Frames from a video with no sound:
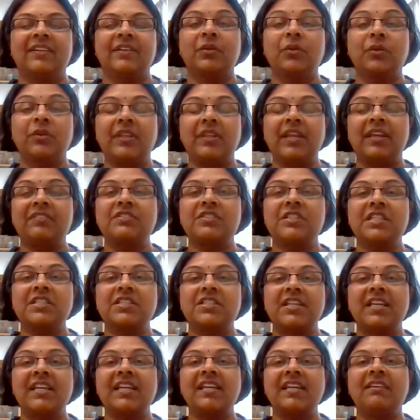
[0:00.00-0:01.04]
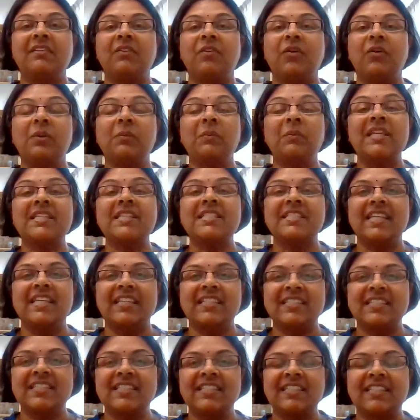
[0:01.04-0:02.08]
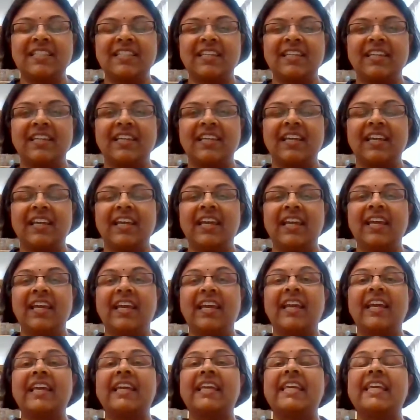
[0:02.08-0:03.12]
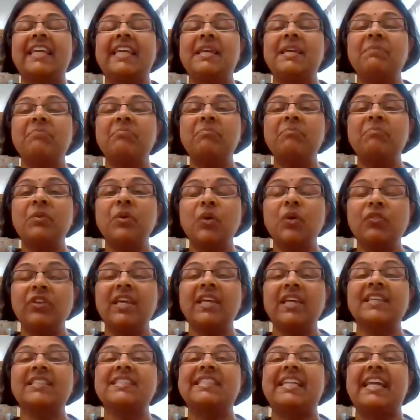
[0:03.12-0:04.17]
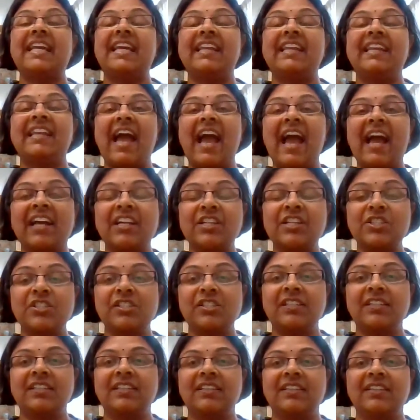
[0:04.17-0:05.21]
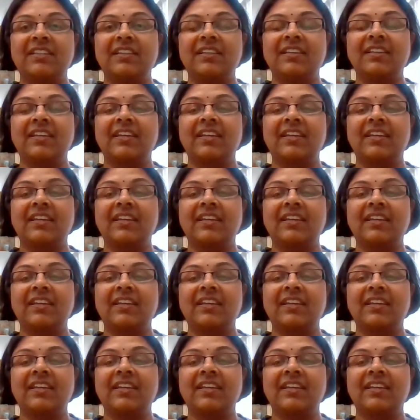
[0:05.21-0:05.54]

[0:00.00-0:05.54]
Gurudev Sri Sri always says, keep moving, stay in action,